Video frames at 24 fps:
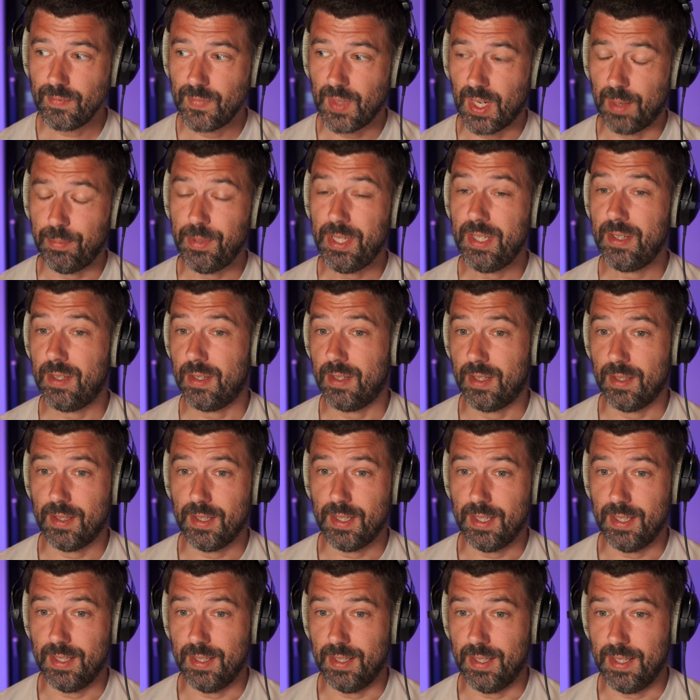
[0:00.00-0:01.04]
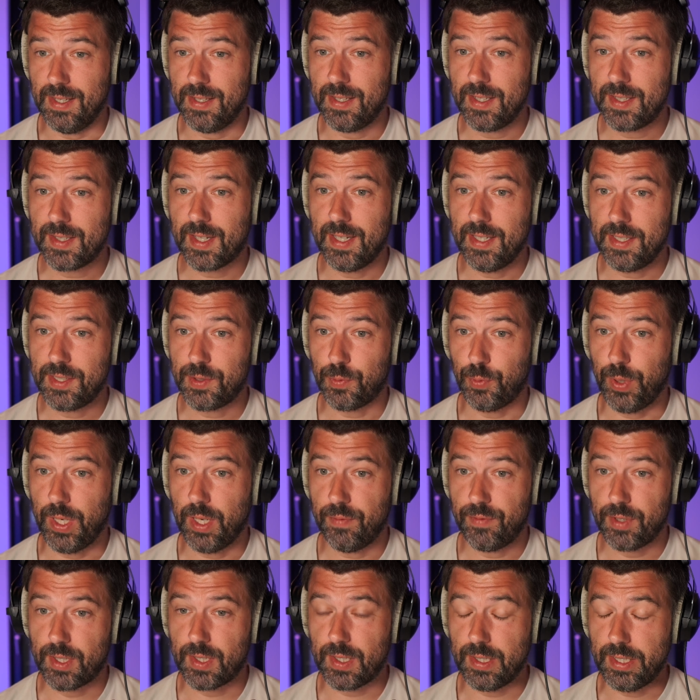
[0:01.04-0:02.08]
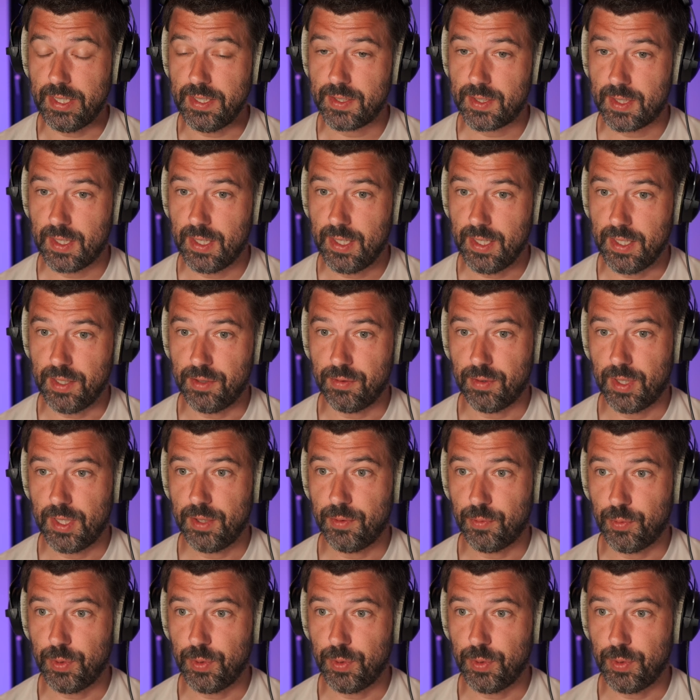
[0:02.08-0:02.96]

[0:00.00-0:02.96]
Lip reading: I mean, in this case, we have a clean slate, right?